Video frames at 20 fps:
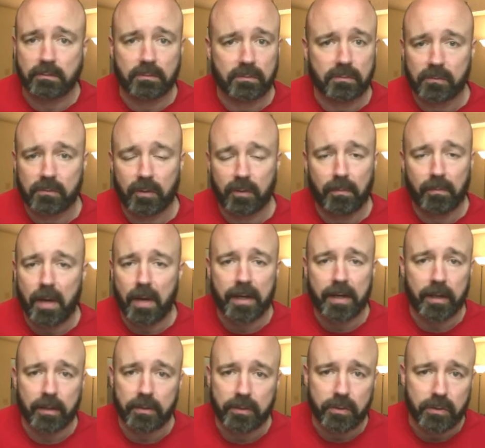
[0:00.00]
Monday
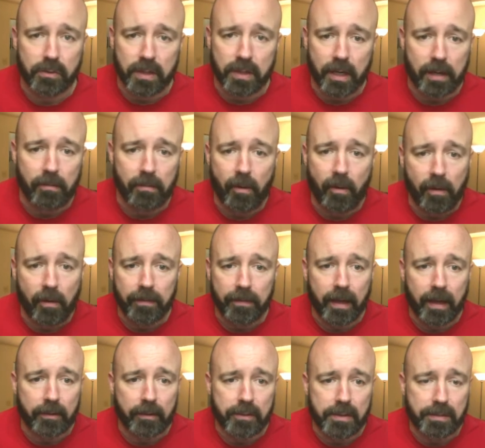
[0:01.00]
or Tuesday.
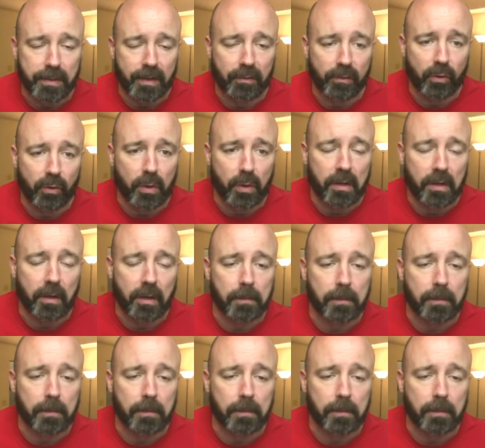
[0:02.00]
That'll just be a real quick thing.